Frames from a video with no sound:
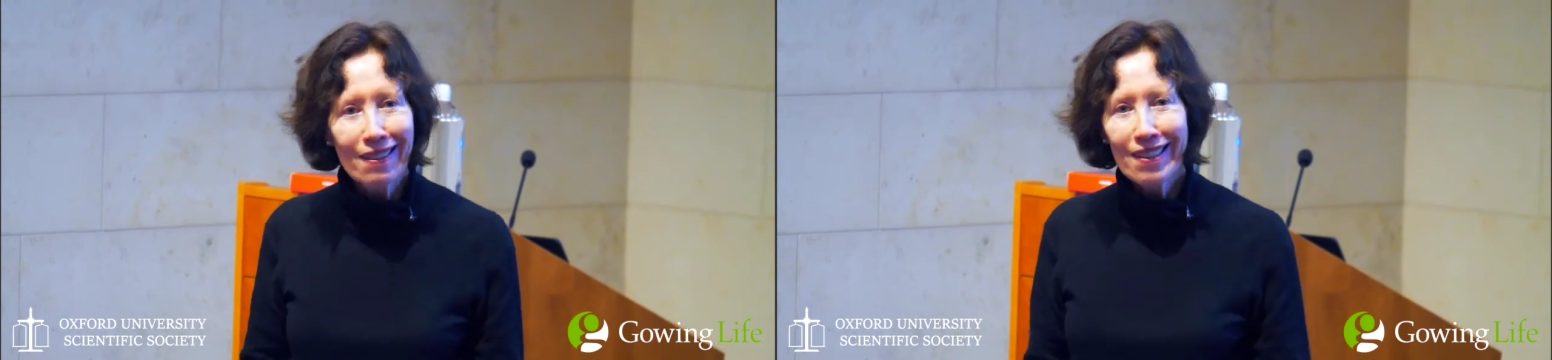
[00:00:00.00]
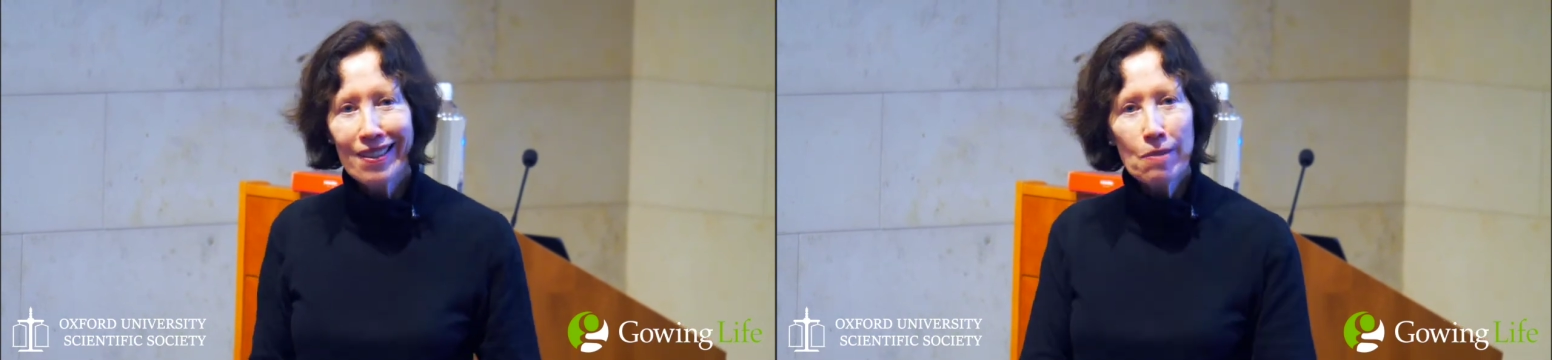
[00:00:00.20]

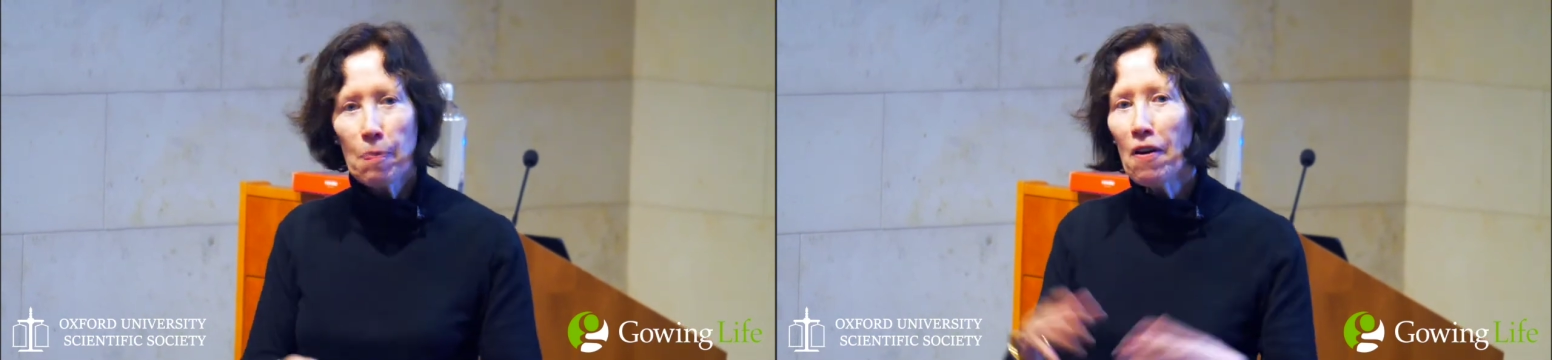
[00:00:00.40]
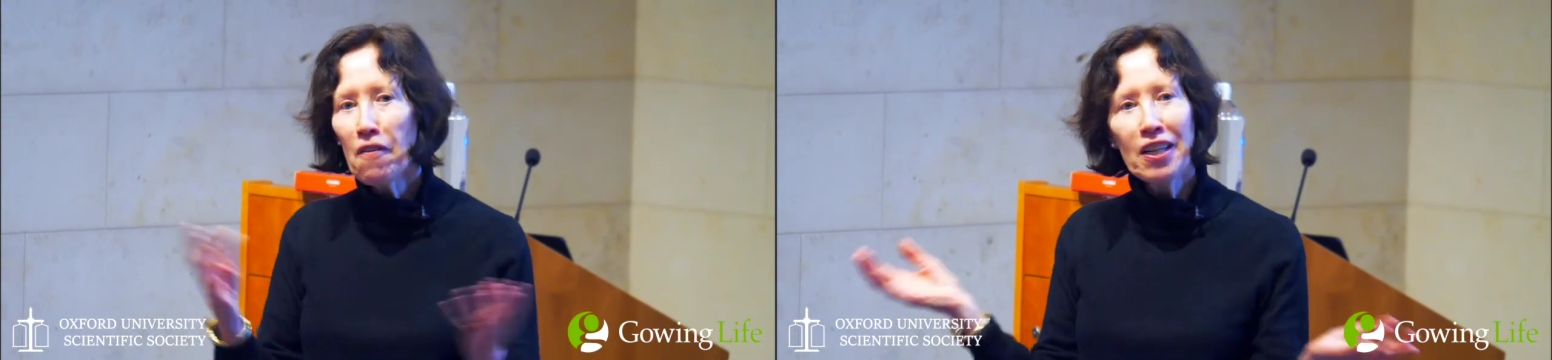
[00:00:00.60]
It's
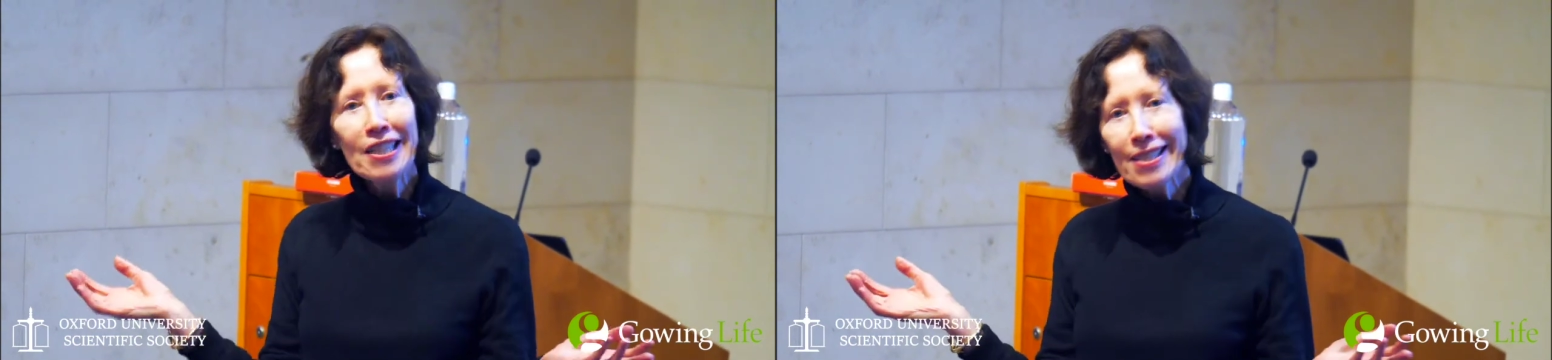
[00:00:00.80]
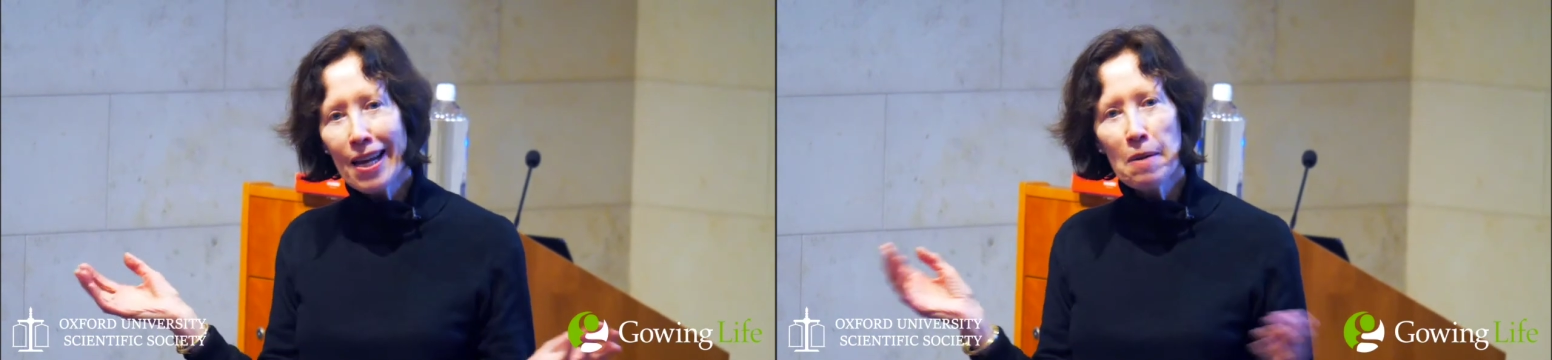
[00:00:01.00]
perfectly
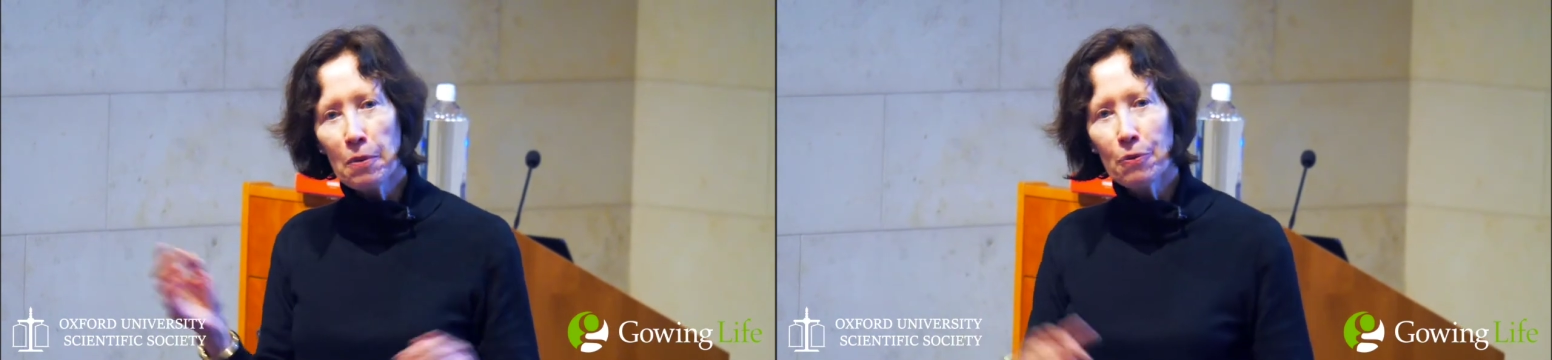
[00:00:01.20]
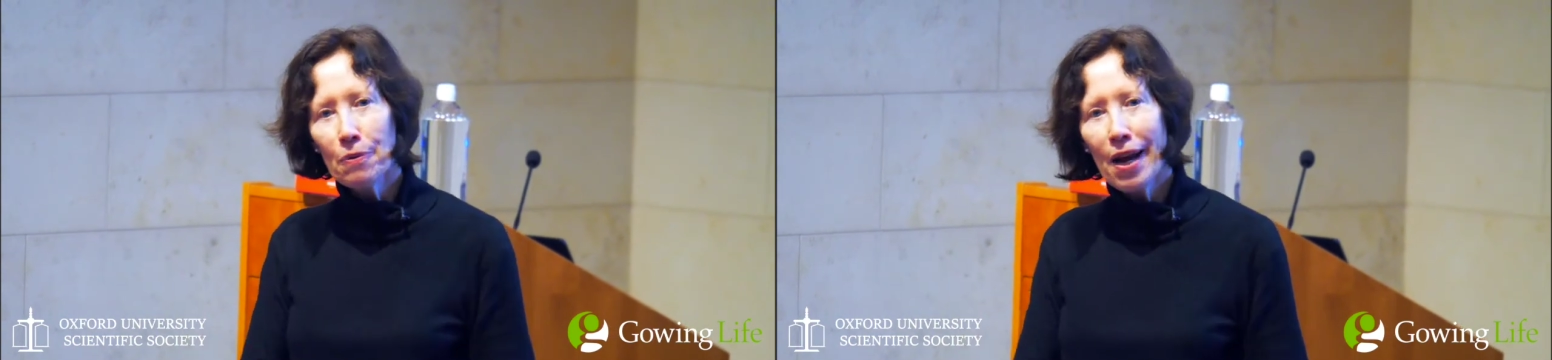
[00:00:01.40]

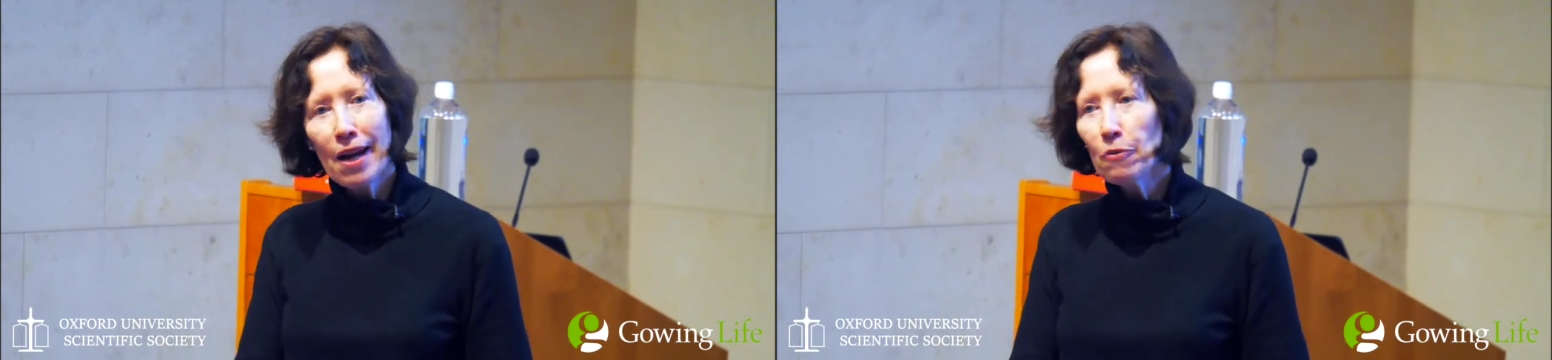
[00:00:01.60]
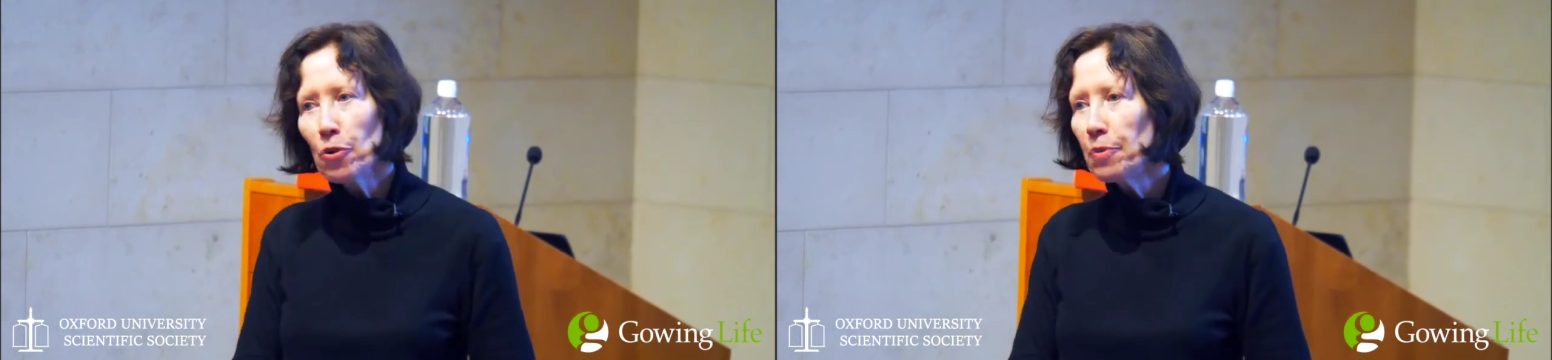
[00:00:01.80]
stable
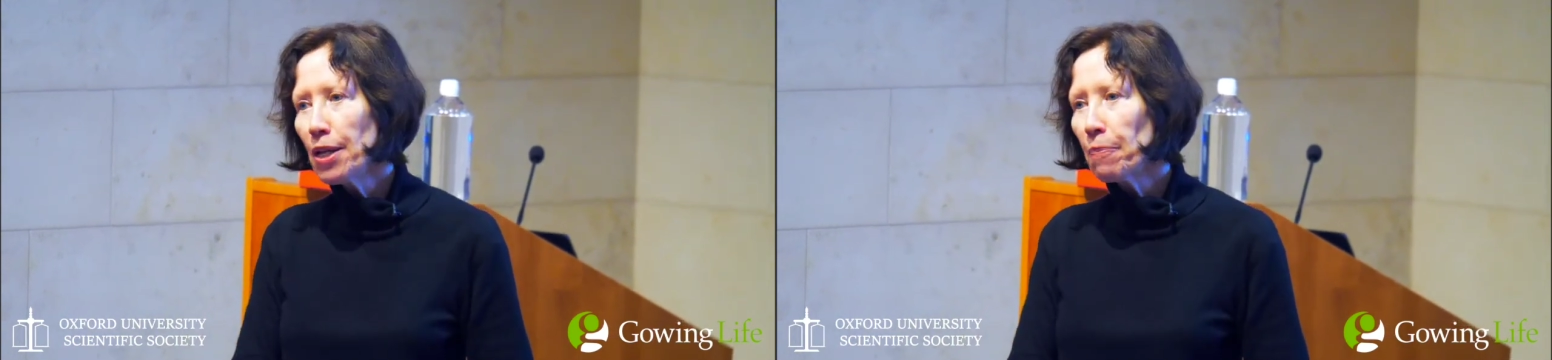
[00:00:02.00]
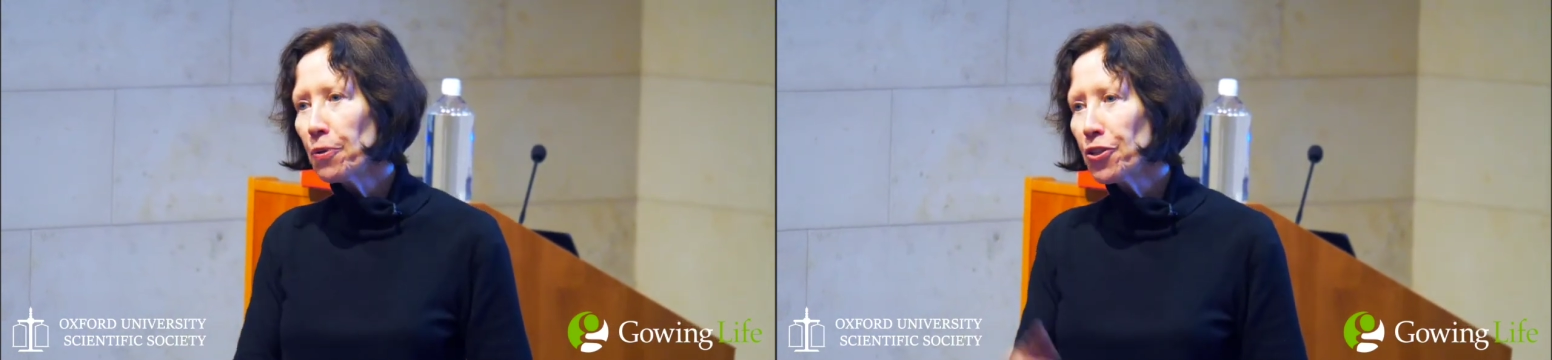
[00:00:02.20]
at room
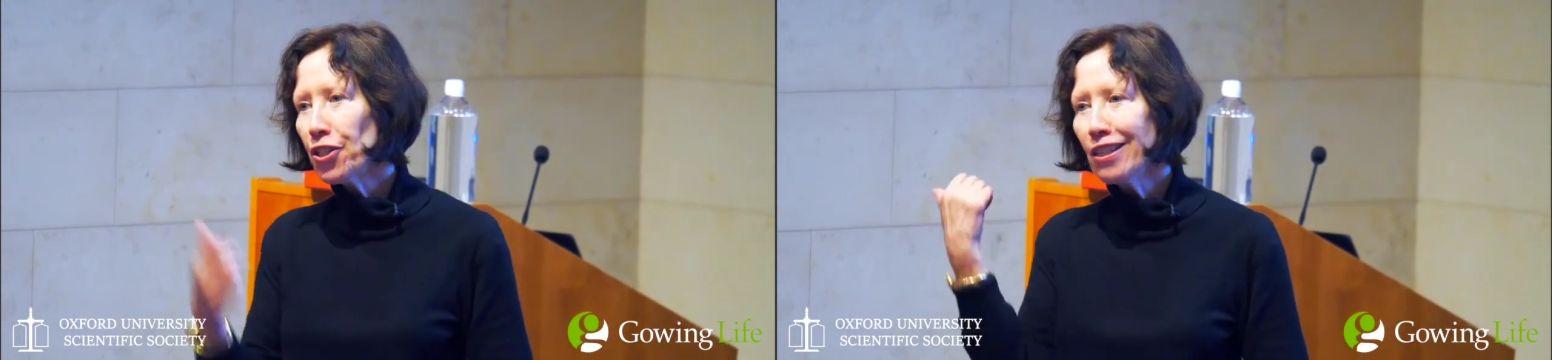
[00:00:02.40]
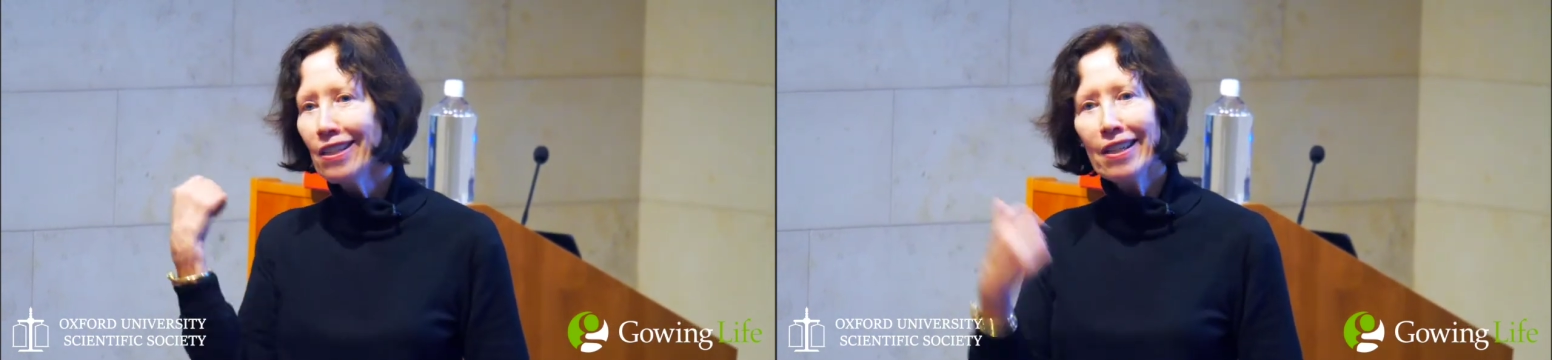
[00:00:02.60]

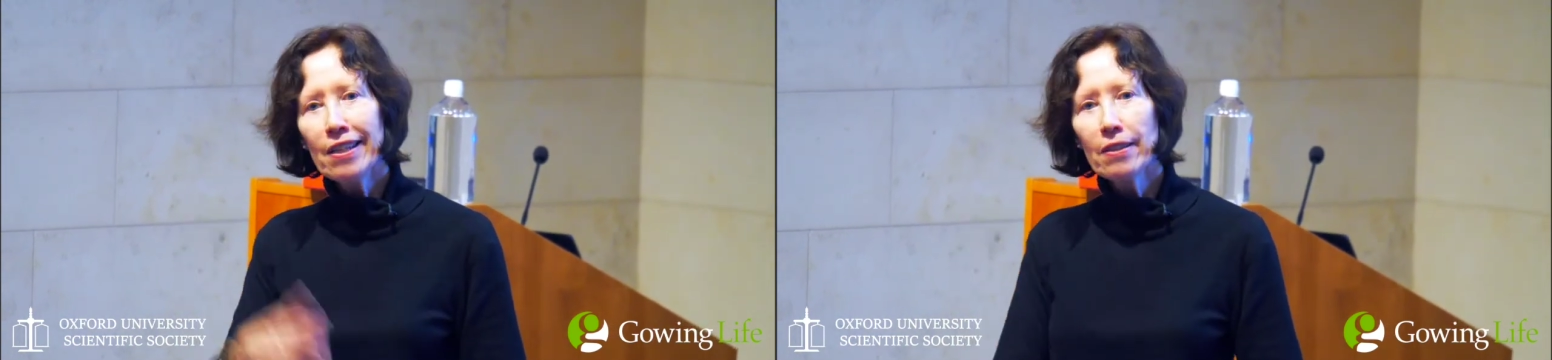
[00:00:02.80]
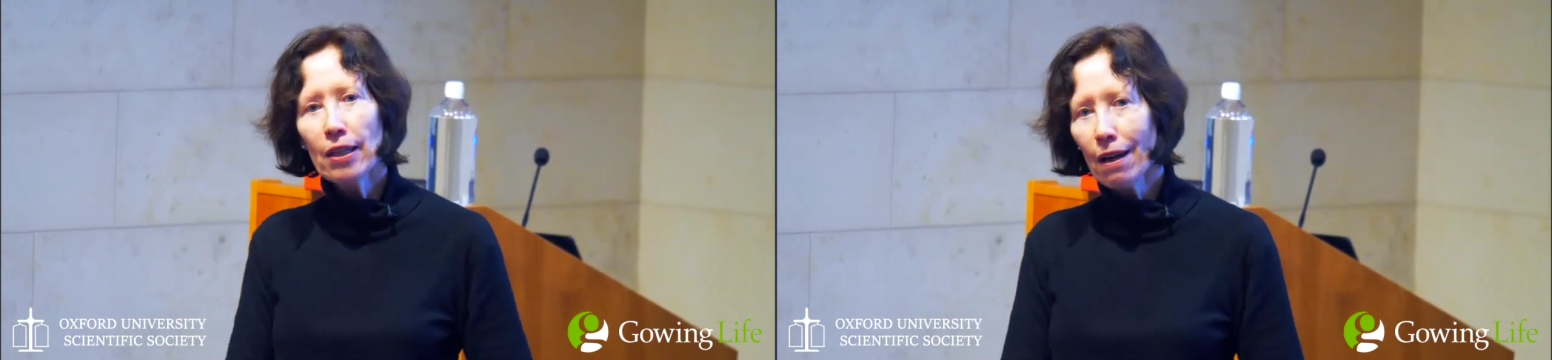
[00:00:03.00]
temperature
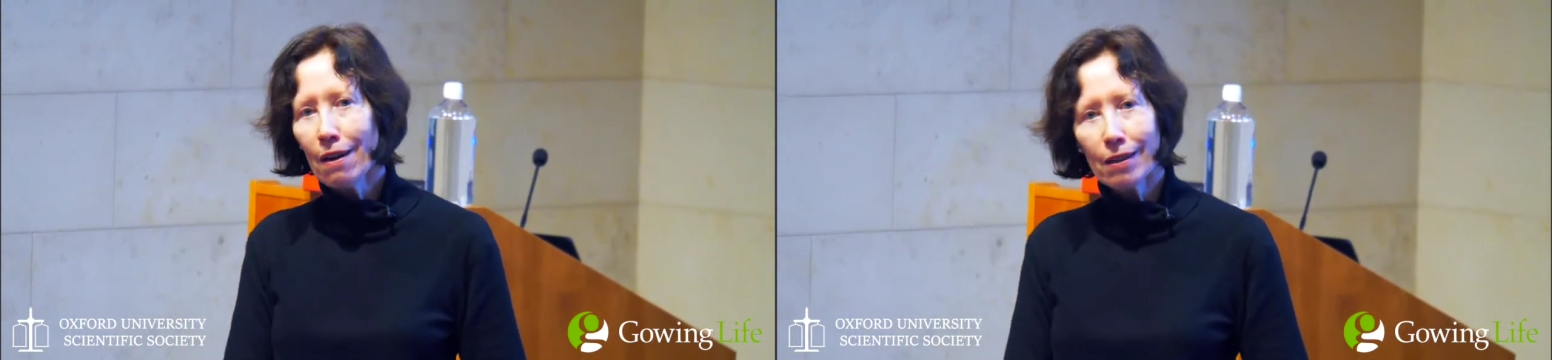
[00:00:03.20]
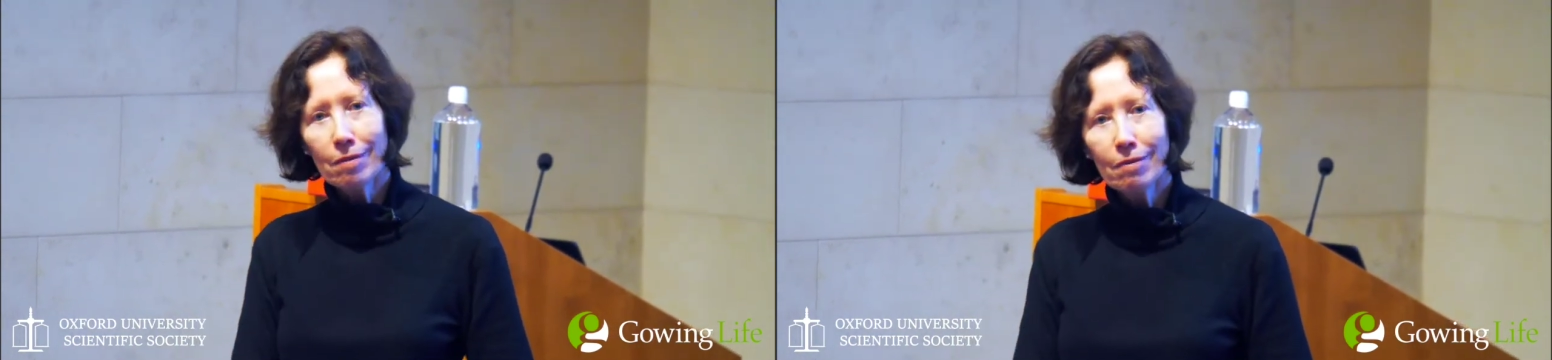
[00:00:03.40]
in the light.